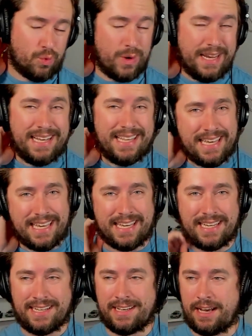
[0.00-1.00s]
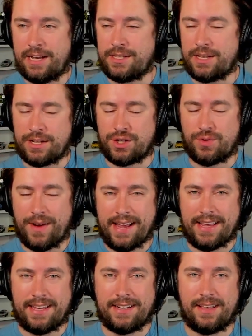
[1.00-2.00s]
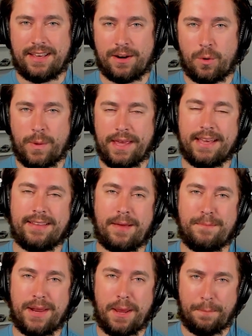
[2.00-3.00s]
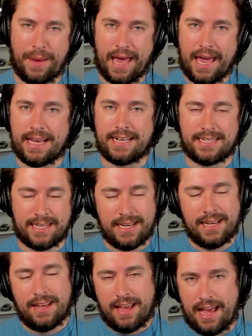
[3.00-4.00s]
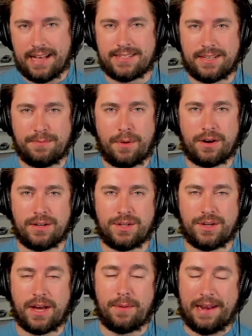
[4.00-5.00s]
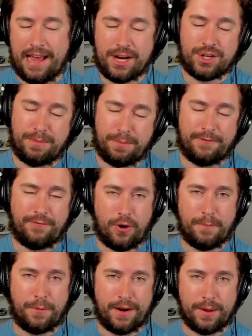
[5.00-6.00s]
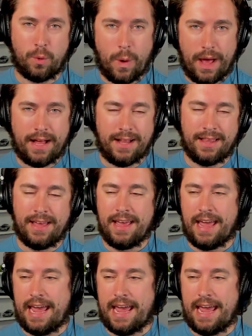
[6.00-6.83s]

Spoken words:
Really, a track in a weekend that many pegged Aston Martin to come and actually perform pretty well,